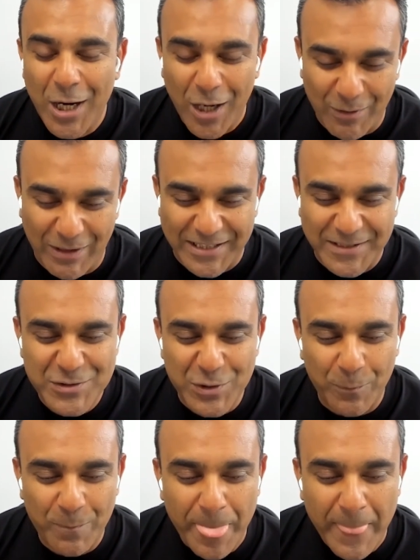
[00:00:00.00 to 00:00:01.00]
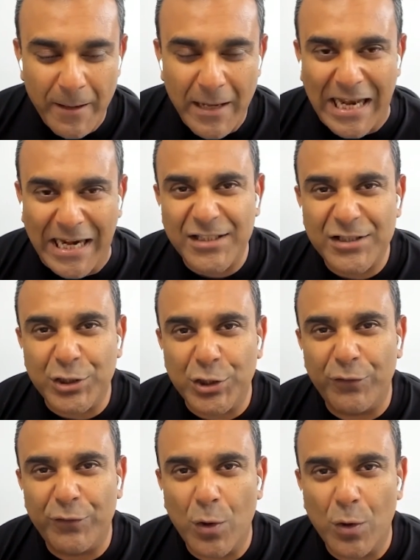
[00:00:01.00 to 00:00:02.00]
All right. So, Alex,
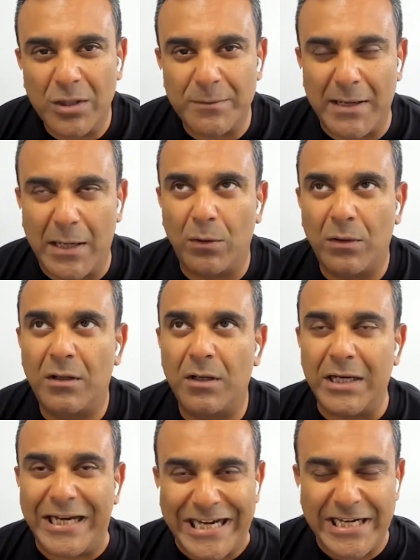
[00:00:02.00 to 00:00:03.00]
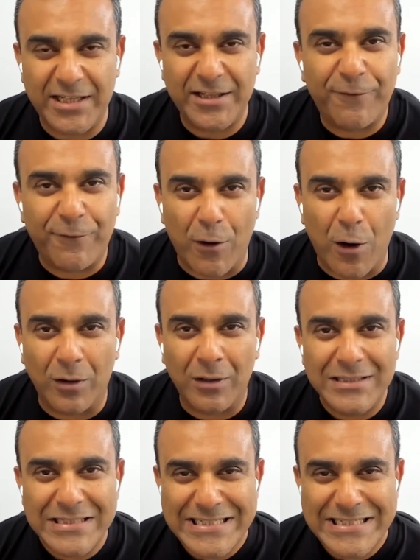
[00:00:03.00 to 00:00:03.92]
you've talked about eating the frog.